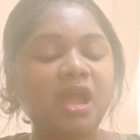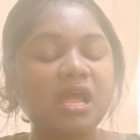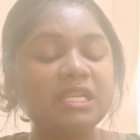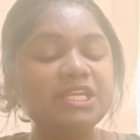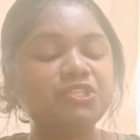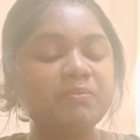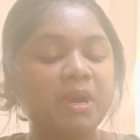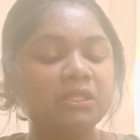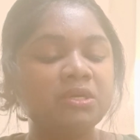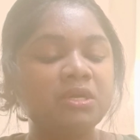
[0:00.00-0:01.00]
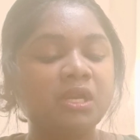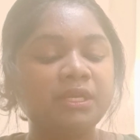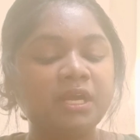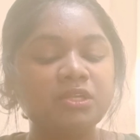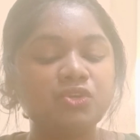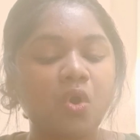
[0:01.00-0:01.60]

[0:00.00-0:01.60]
Kali's mother conducts